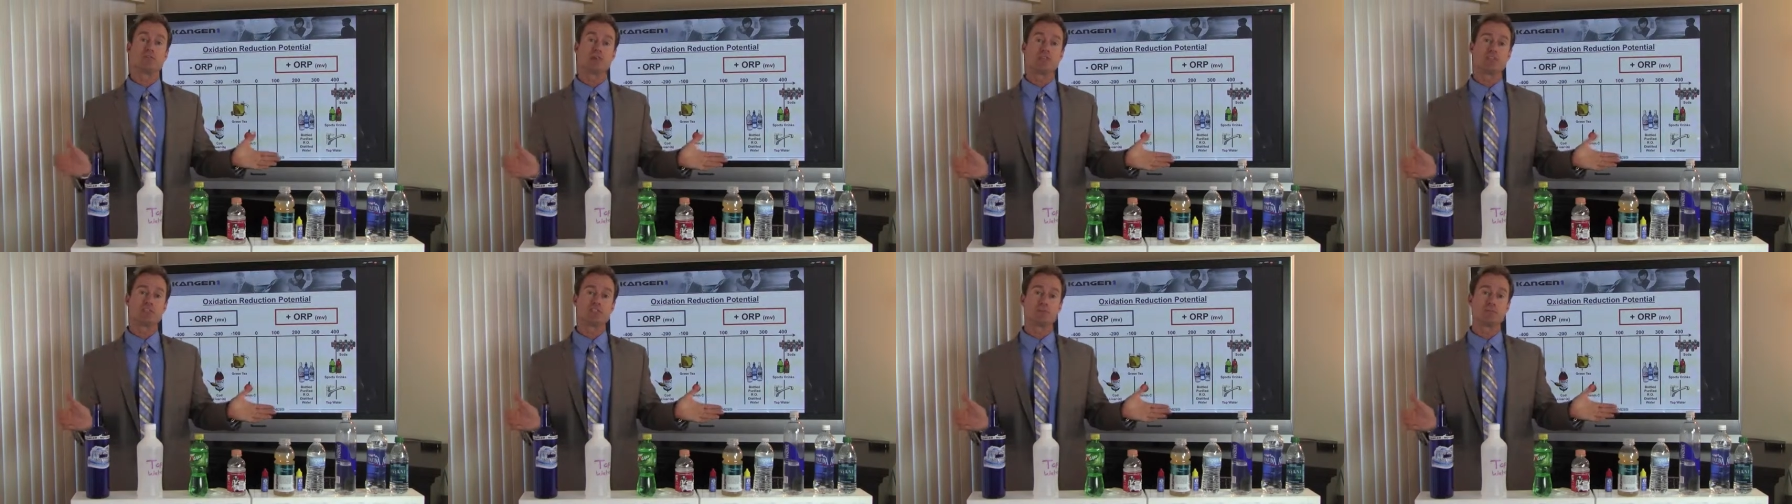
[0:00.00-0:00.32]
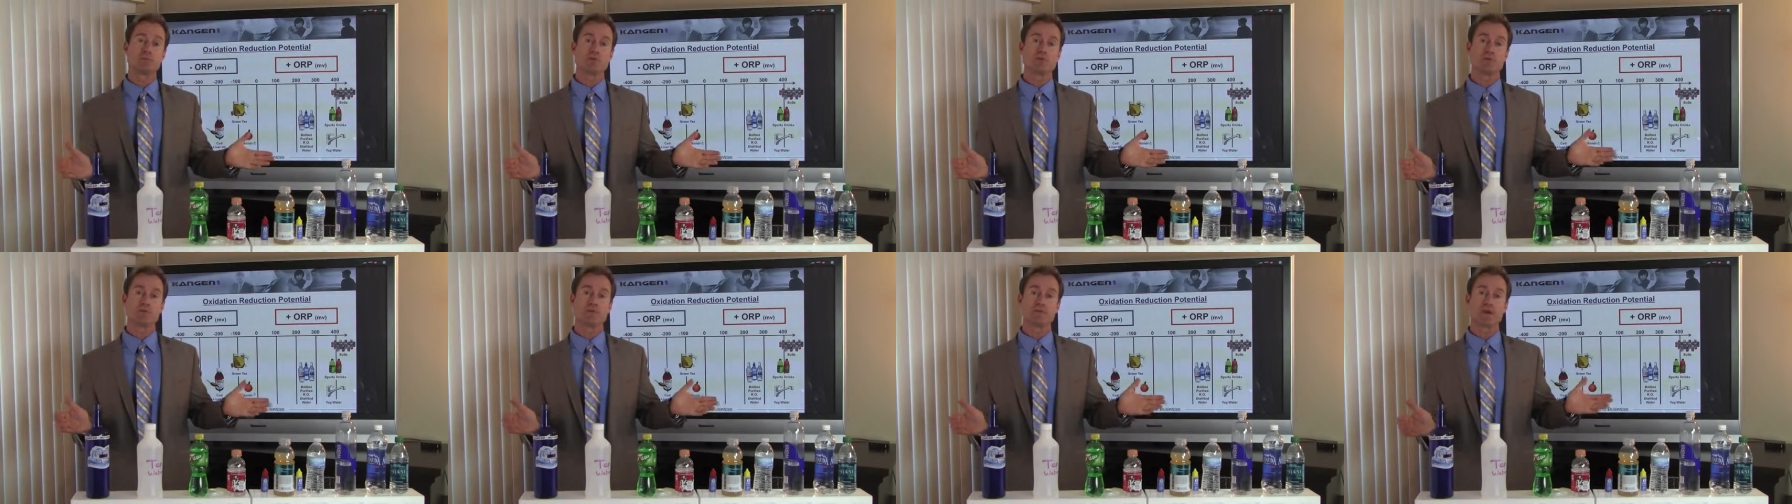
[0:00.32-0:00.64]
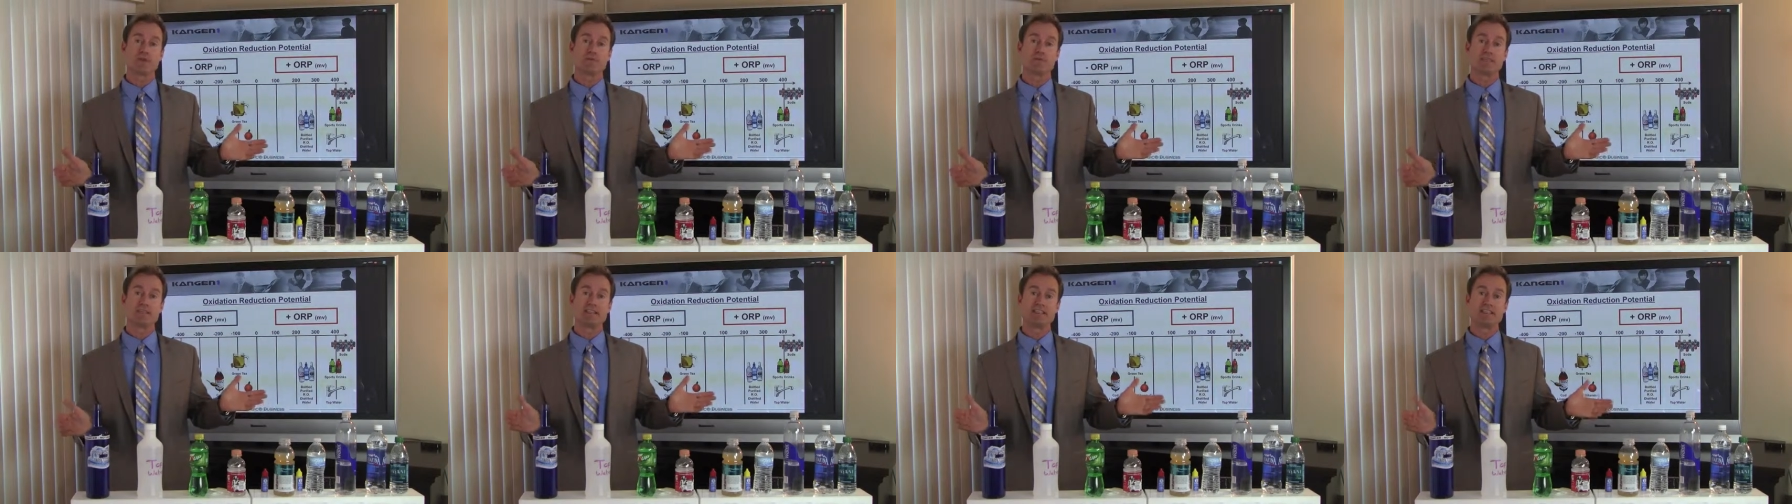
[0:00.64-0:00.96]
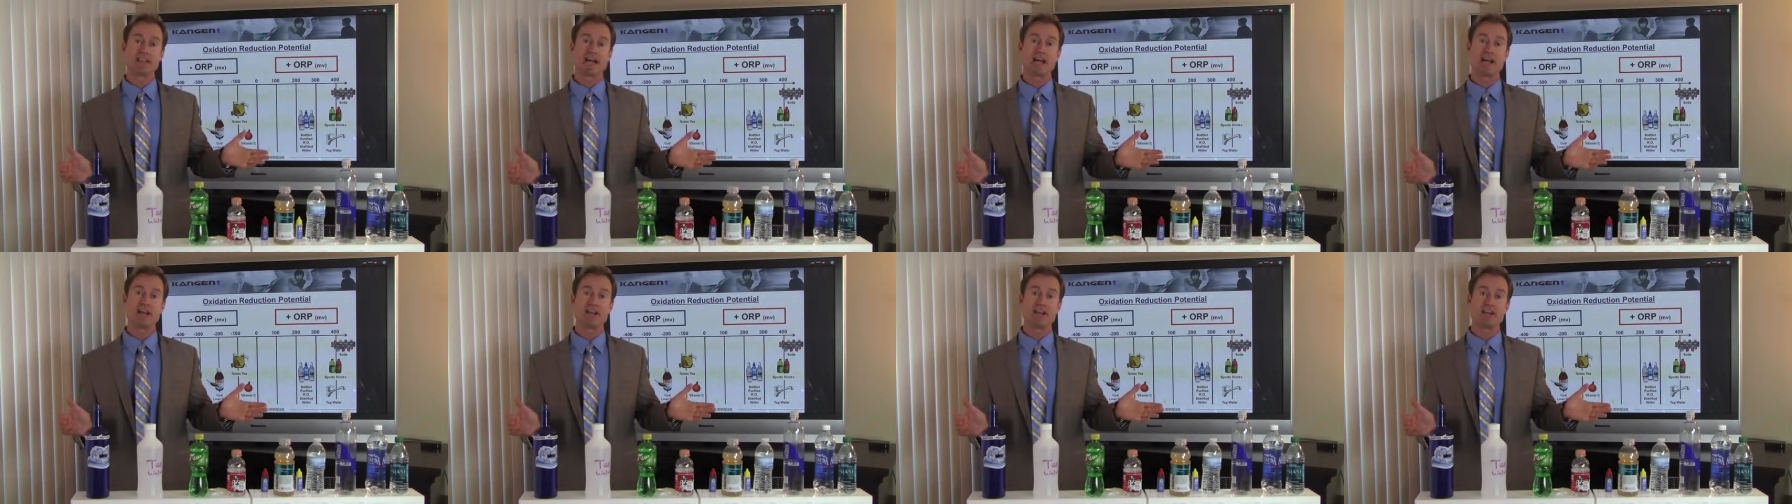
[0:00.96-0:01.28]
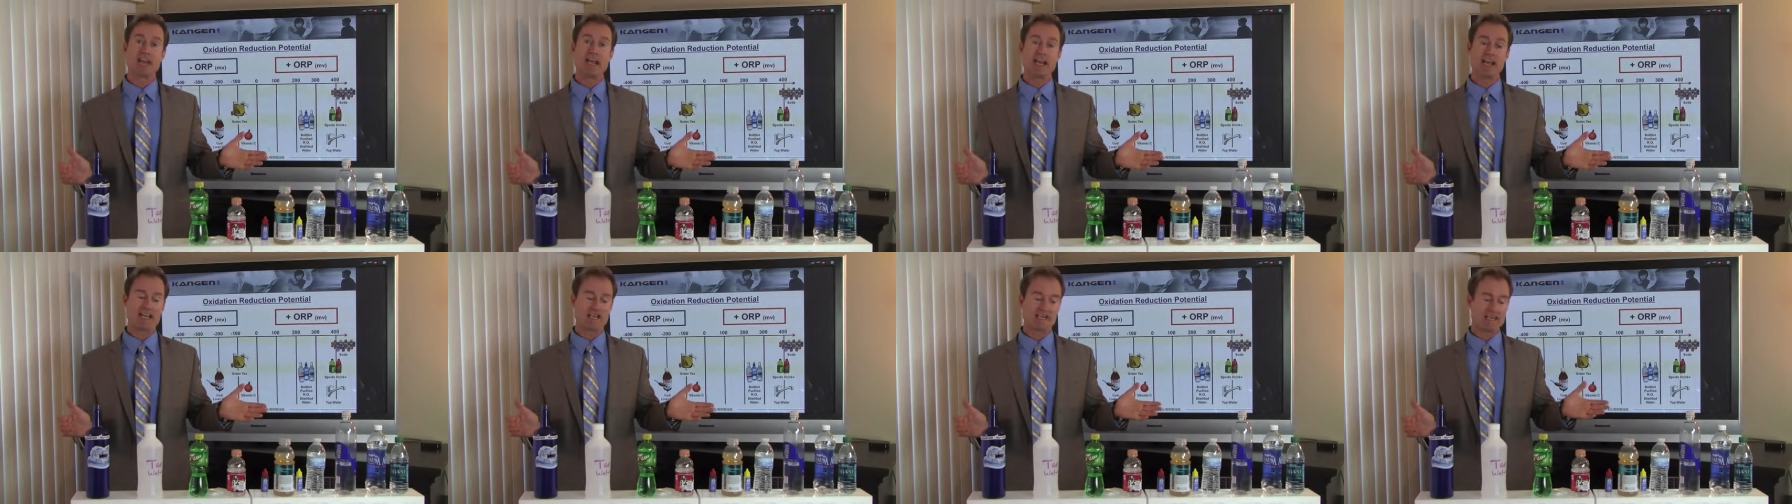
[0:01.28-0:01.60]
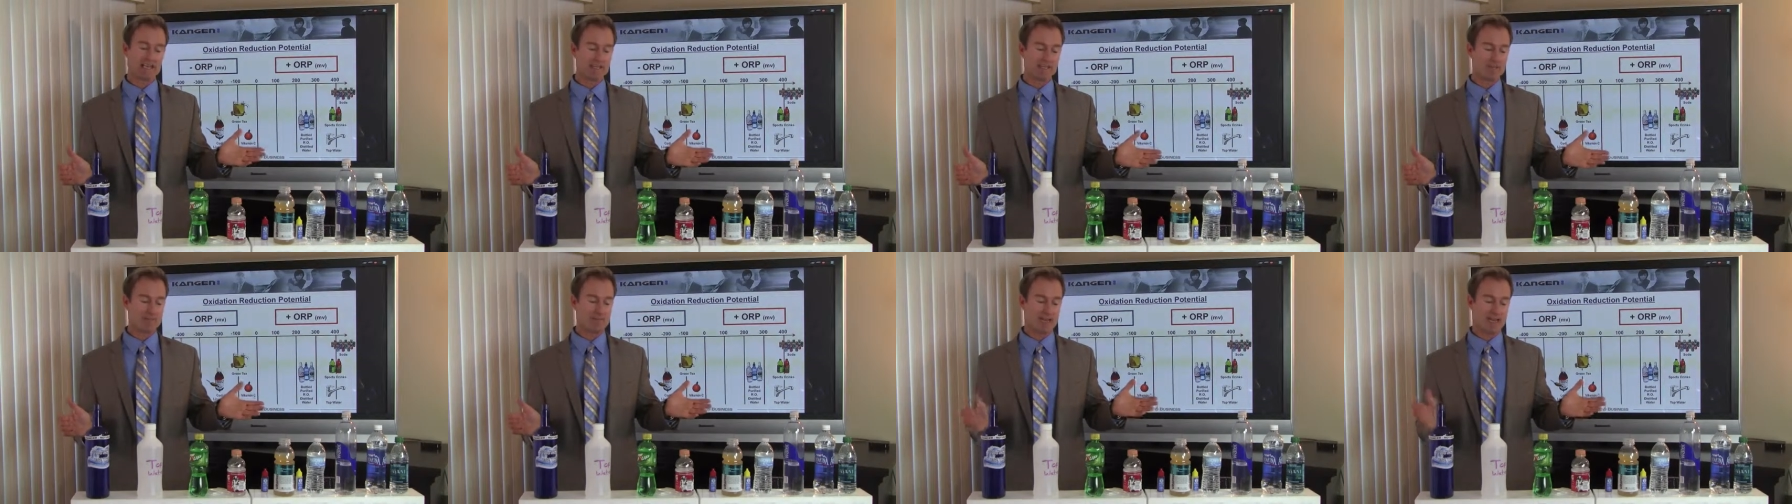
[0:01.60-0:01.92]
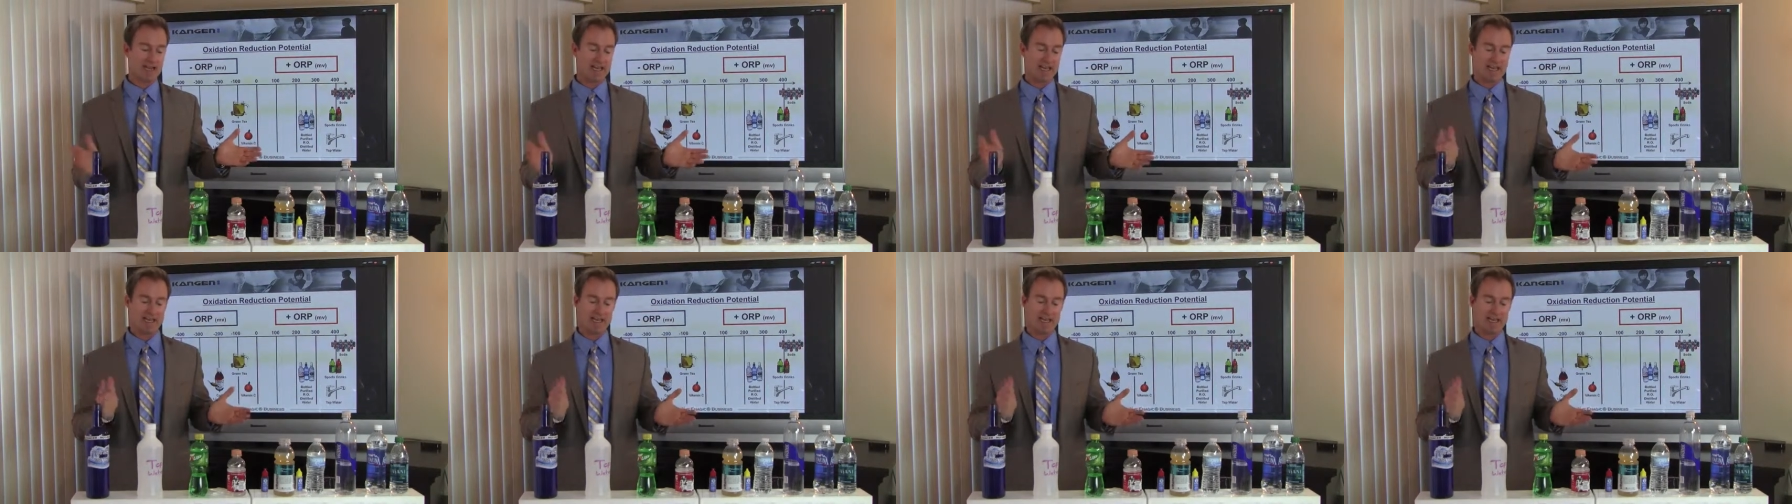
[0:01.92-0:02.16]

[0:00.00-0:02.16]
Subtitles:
vegetables throughout the entire day to get the amount